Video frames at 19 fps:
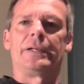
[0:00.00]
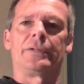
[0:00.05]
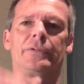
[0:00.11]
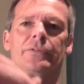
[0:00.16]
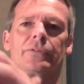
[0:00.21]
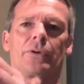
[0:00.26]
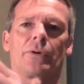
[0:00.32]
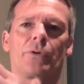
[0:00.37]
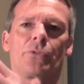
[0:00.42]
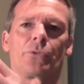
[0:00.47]

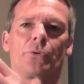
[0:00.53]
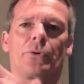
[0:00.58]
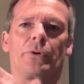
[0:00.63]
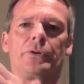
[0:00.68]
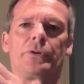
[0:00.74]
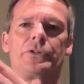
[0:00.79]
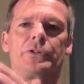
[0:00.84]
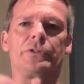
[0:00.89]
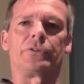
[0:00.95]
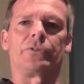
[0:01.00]
So I thought
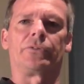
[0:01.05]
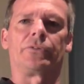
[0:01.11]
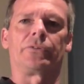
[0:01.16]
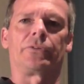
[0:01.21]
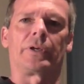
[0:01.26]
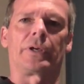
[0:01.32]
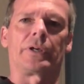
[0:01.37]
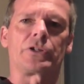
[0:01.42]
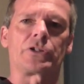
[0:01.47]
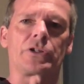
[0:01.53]
I'd just
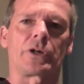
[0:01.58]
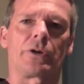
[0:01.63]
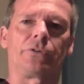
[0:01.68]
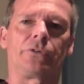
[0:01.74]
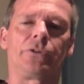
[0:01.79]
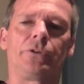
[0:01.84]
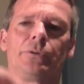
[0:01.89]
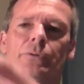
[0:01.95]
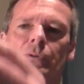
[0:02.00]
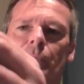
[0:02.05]
uh, show it
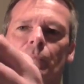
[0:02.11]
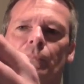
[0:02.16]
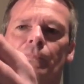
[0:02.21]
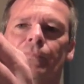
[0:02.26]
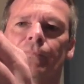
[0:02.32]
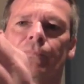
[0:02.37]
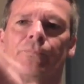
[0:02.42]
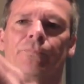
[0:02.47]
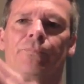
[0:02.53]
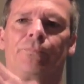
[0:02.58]
to you and
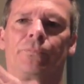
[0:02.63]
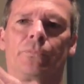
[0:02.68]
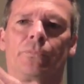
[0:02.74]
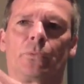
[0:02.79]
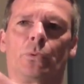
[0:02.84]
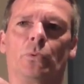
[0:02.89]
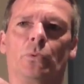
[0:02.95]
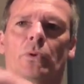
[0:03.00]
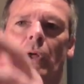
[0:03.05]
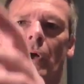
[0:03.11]

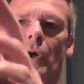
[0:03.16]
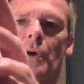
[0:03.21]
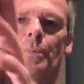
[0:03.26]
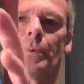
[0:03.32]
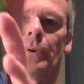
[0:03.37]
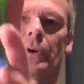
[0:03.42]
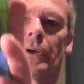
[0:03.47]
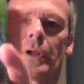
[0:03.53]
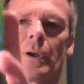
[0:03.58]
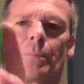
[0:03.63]
we'll
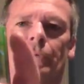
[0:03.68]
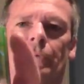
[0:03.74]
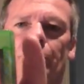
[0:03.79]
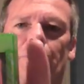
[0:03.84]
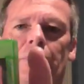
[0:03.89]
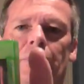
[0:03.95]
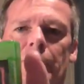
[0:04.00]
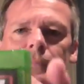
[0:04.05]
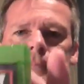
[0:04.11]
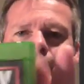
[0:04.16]
open it up as
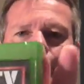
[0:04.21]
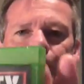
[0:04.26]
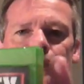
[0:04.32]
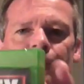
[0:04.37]
well.